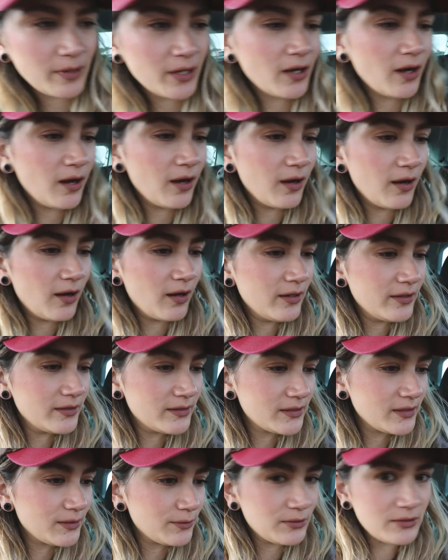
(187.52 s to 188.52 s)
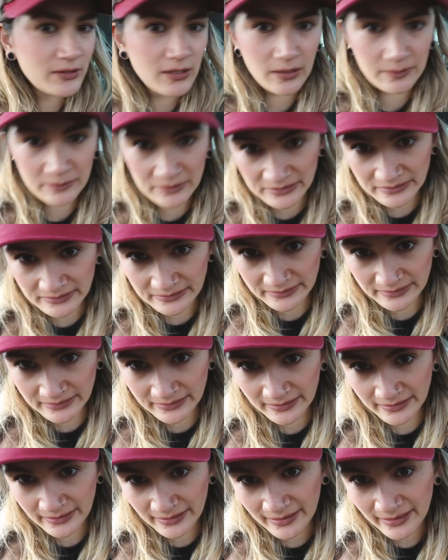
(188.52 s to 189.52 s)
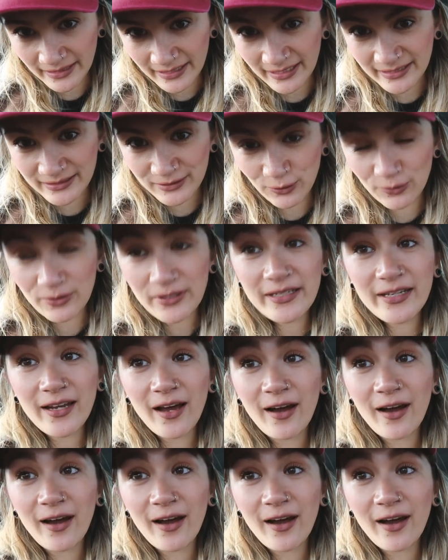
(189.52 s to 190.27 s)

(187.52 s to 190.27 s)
on my car and see what time it is. It's only